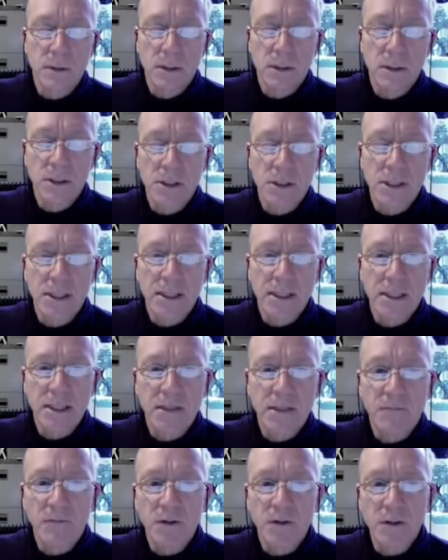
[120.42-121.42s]
Jesus'
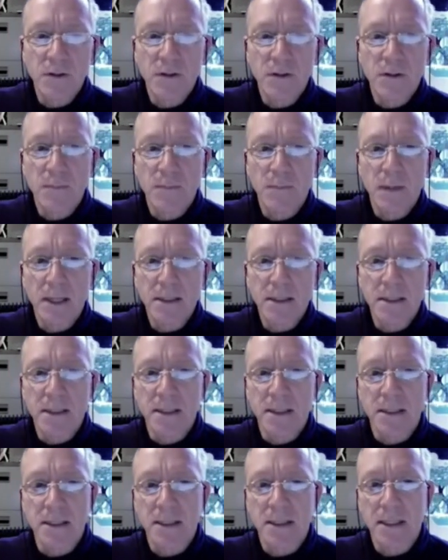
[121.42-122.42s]
first response to
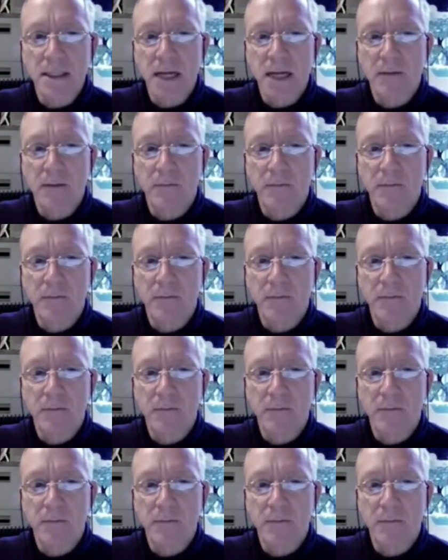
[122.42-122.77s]
this is kind of,